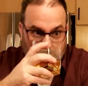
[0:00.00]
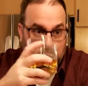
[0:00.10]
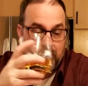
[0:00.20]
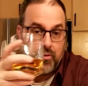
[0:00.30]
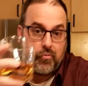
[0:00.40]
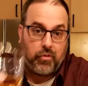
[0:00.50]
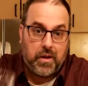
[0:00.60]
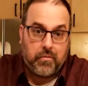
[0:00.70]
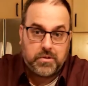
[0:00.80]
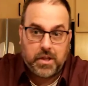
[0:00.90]
other fruit
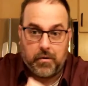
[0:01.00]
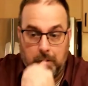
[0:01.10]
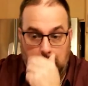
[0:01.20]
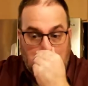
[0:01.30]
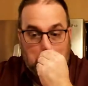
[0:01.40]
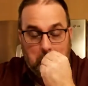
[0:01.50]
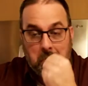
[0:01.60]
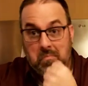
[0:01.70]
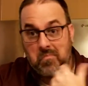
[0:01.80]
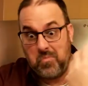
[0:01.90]
flavors that are in there.
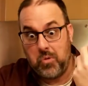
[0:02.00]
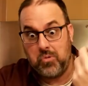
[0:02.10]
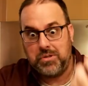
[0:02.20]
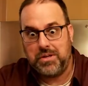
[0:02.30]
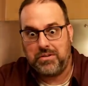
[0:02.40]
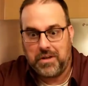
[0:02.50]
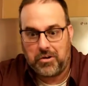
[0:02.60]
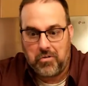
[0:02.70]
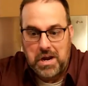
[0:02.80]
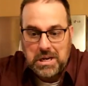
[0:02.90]
Those ain't
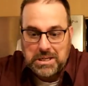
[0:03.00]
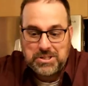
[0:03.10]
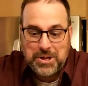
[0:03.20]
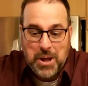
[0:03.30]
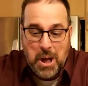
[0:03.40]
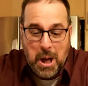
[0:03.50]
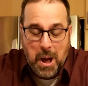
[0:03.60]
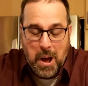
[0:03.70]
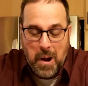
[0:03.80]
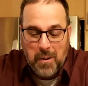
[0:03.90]
that great, so,
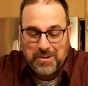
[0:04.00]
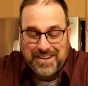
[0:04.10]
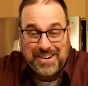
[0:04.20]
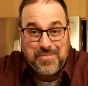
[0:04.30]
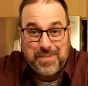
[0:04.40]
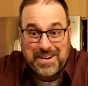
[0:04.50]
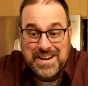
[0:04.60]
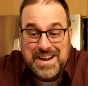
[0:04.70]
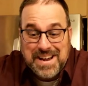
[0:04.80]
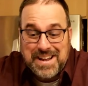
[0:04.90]
you know,
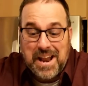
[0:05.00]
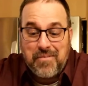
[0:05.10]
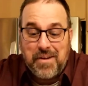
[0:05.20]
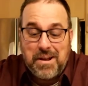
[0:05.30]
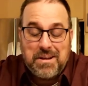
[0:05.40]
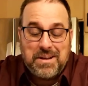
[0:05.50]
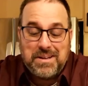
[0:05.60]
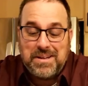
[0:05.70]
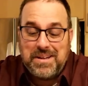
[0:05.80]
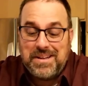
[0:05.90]
but in any event,
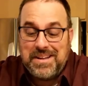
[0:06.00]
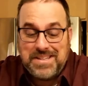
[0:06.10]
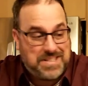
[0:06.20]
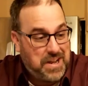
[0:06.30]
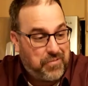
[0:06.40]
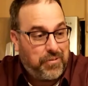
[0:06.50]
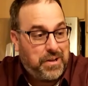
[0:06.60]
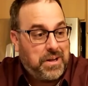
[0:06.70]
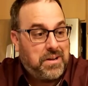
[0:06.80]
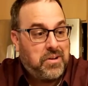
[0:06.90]
is
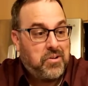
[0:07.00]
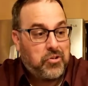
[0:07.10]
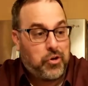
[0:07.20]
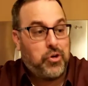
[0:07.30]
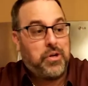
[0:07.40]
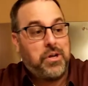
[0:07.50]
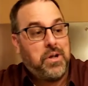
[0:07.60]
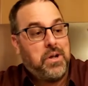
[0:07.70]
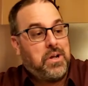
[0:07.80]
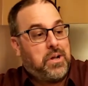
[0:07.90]
definitely good.
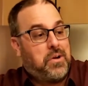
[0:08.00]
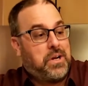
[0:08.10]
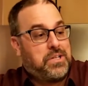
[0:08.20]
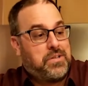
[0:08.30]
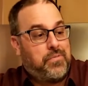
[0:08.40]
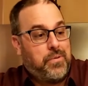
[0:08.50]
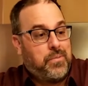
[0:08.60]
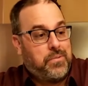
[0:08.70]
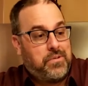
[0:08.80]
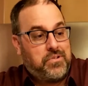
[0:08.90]
You know, I guess if
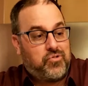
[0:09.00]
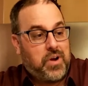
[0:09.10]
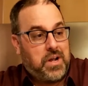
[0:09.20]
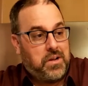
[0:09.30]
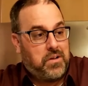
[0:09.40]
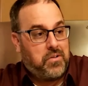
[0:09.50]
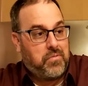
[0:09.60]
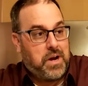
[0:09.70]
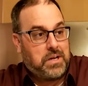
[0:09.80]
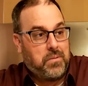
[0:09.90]
we would try to
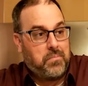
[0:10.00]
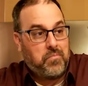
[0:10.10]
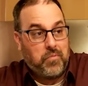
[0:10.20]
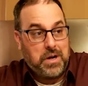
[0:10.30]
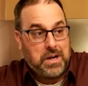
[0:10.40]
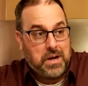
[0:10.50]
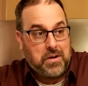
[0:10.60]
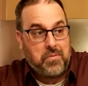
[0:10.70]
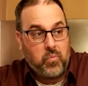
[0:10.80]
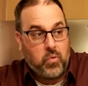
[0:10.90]
rank them right
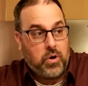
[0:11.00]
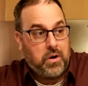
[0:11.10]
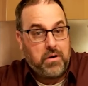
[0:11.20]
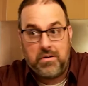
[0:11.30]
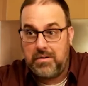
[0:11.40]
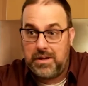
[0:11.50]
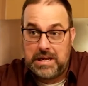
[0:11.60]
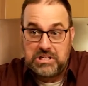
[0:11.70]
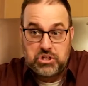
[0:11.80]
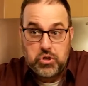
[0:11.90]
now, one
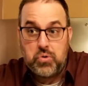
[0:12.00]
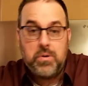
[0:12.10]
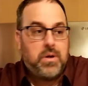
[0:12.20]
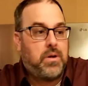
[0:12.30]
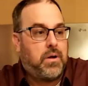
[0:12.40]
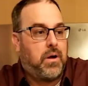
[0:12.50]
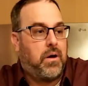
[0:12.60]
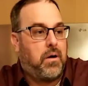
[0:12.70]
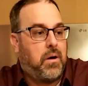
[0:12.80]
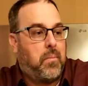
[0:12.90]
and two,
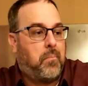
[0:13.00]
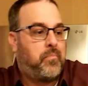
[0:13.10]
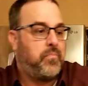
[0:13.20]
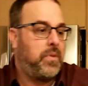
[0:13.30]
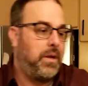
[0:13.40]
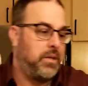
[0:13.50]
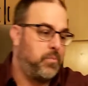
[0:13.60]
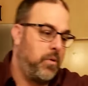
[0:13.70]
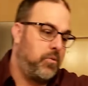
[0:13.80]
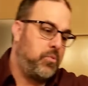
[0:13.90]
I
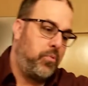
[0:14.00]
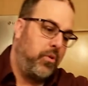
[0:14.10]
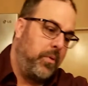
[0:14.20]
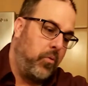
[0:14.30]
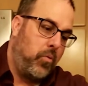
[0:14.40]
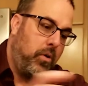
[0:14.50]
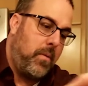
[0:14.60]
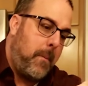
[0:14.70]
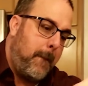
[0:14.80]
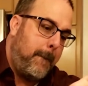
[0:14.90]
guess we should put them in
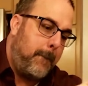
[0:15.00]
order.